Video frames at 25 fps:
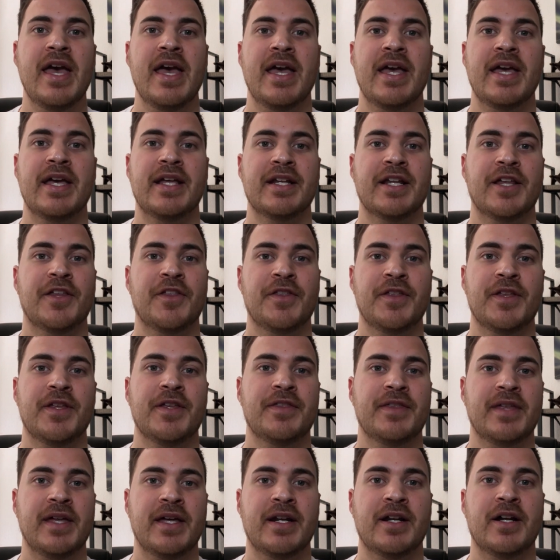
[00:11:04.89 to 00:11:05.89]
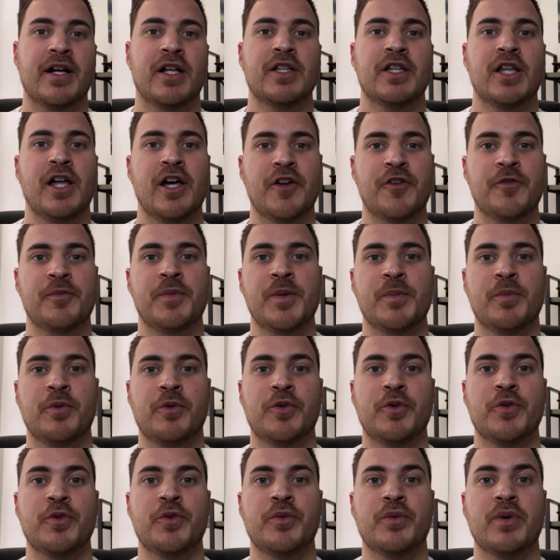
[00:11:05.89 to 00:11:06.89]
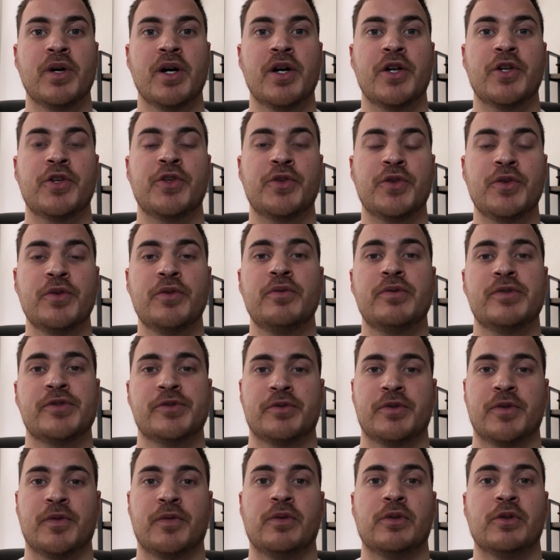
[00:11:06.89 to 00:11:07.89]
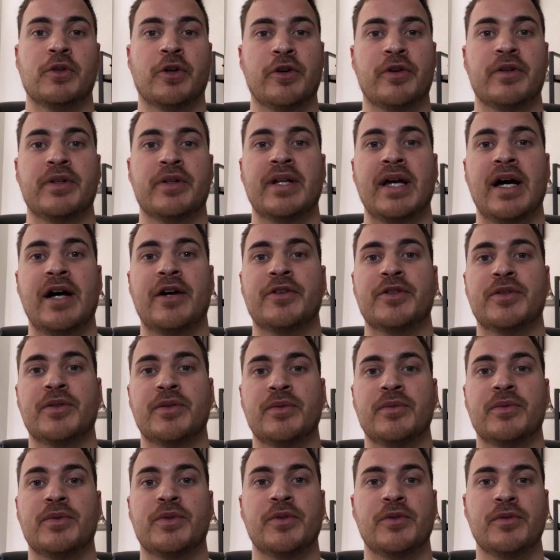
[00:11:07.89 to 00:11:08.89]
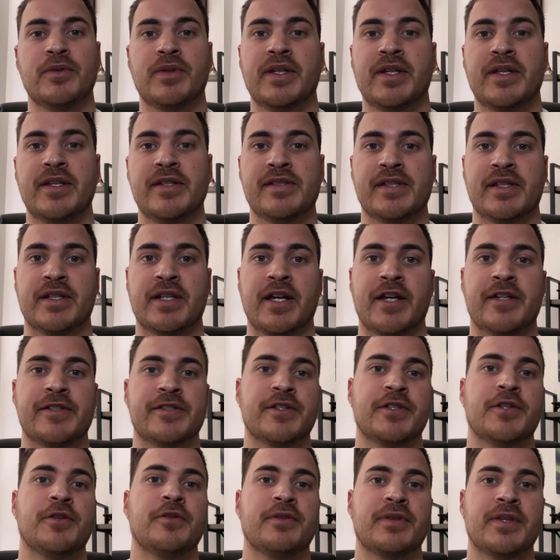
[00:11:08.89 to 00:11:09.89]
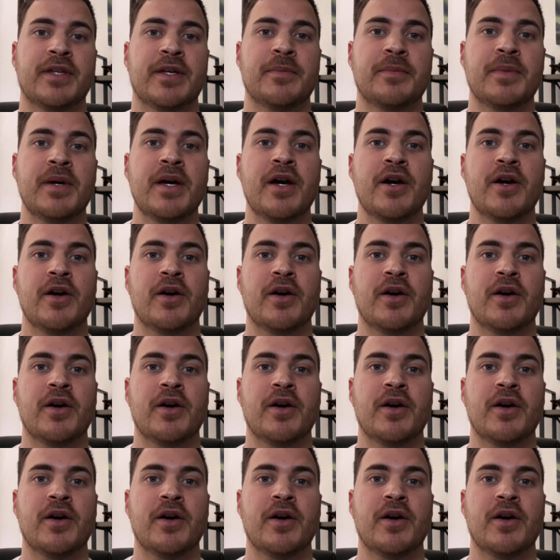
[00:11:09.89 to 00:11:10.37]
And I think that a lot of people who do sort of learn how to do these and execute them